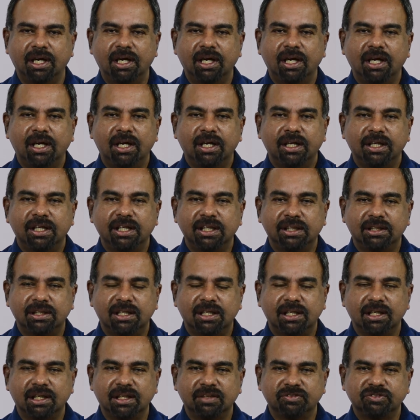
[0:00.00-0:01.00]

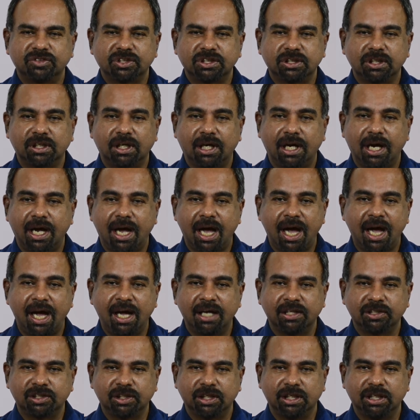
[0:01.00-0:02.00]
Heathcliff
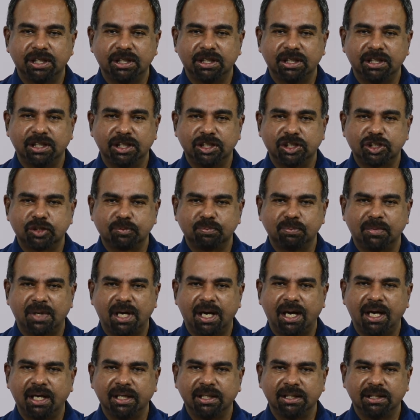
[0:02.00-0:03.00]
had in his
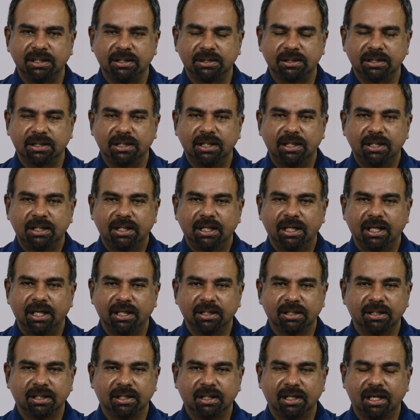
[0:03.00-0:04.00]
mind,
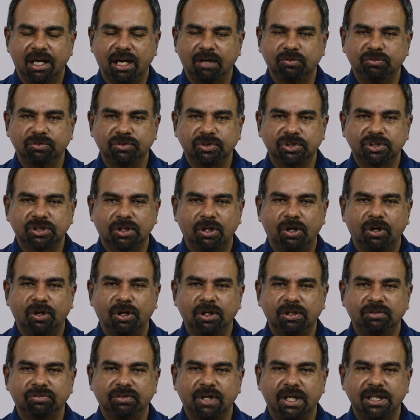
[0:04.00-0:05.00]
and love was
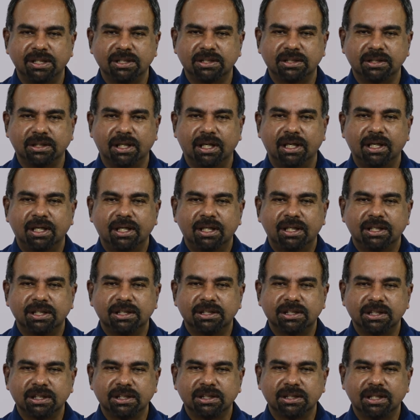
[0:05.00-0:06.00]
always
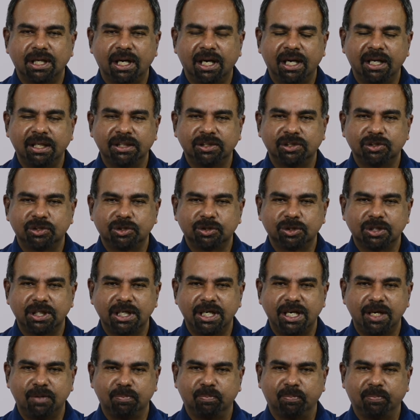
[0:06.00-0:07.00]
denied to
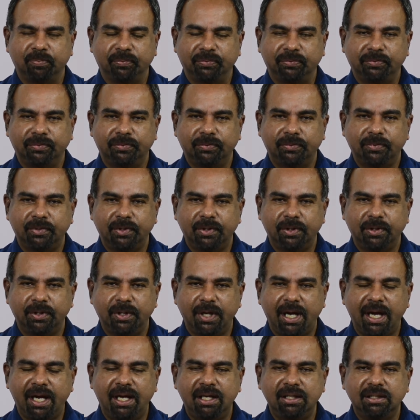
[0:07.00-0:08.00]
him.
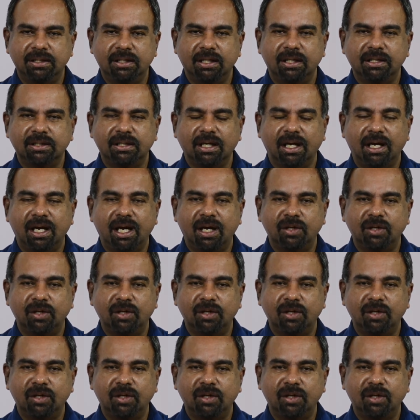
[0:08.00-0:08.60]
And the house